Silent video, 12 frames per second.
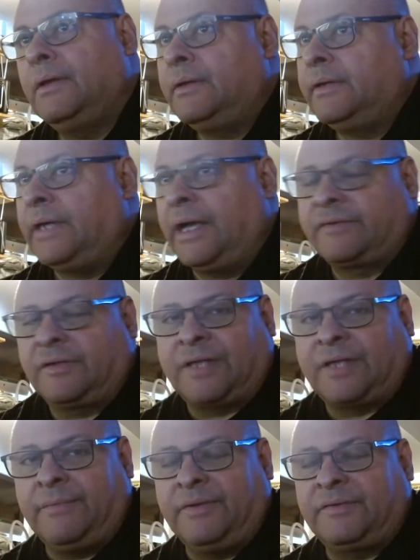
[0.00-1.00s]
Yeah,
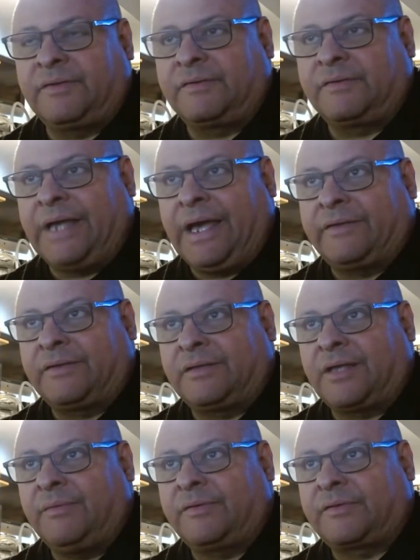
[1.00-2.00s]
sometimes it's just that.
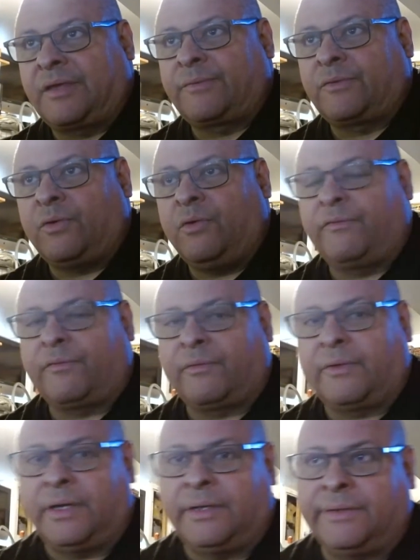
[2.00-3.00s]
Sometimes it skips over,
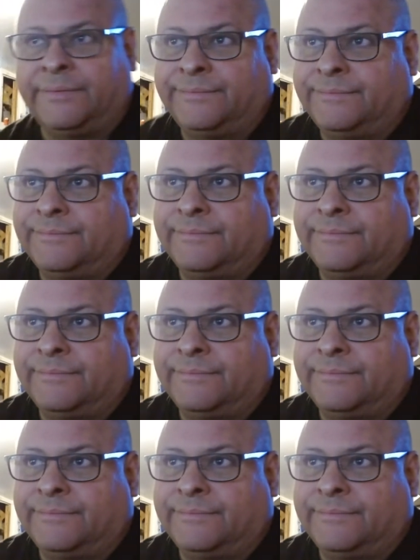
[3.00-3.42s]
and